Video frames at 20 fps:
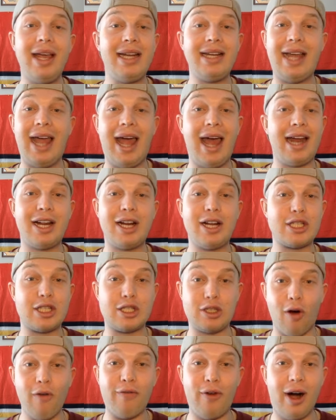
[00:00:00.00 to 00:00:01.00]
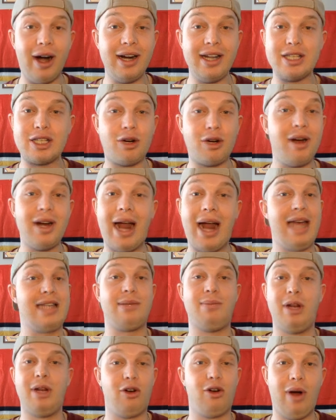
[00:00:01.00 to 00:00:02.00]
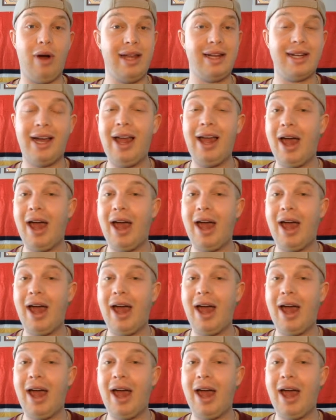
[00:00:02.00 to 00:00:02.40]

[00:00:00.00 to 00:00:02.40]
in Canada so far in his career hasn't been great.